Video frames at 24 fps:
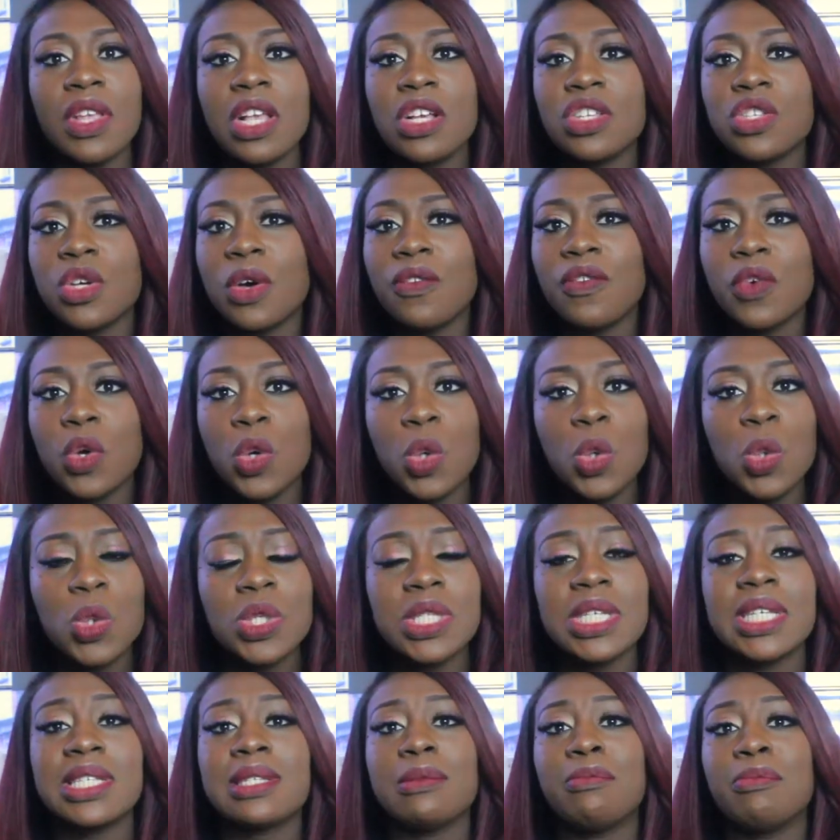So of
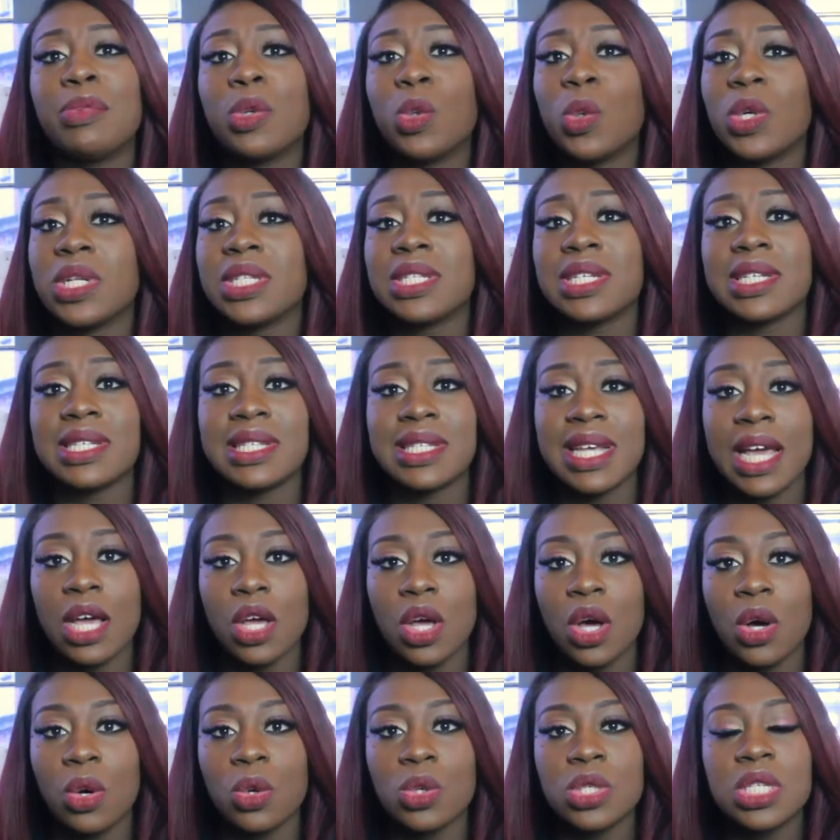course it's important to set
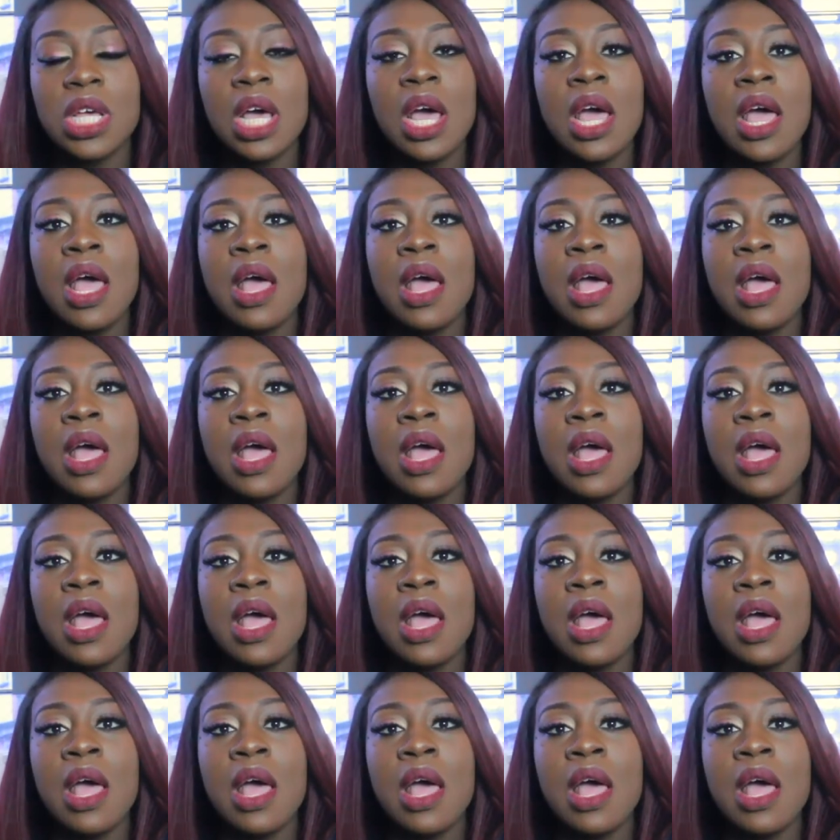goals.